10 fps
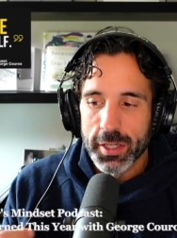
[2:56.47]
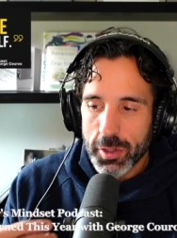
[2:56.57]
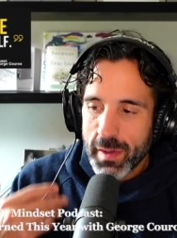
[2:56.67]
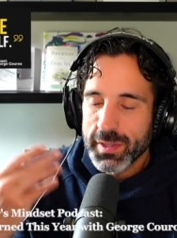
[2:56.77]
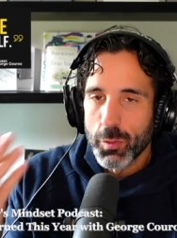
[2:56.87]
You
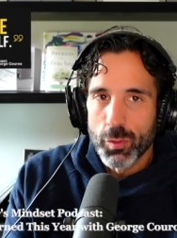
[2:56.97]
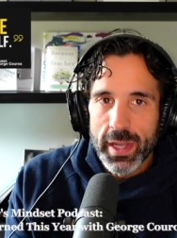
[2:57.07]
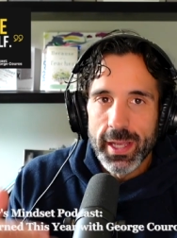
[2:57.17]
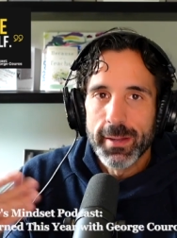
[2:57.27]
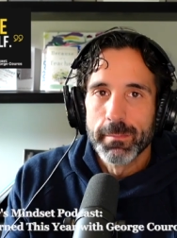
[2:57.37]
have to
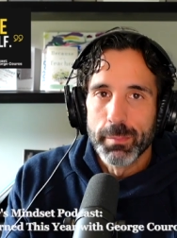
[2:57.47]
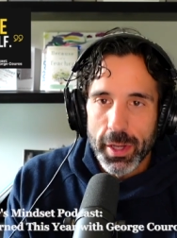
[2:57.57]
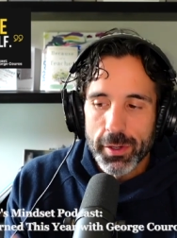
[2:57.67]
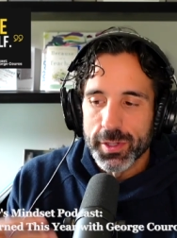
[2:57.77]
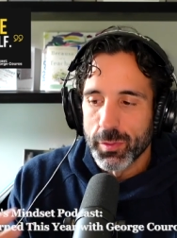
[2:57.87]

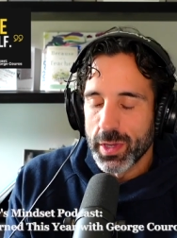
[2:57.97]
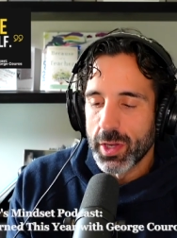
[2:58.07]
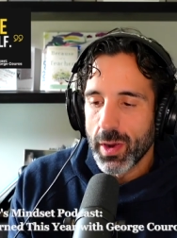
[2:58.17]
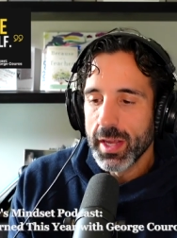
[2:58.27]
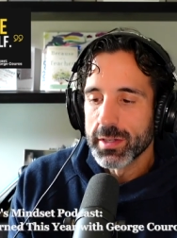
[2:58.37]
rebuild and
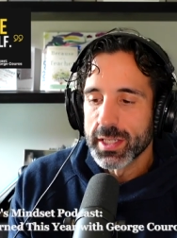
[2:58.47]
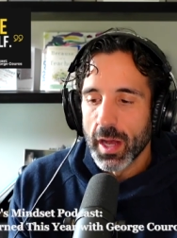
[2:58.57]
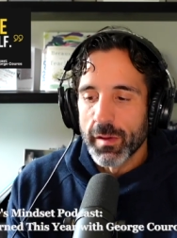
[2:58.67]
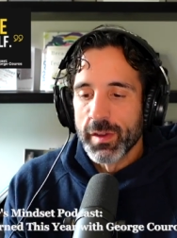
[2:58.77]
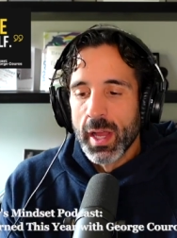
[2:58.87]
recreate yourself.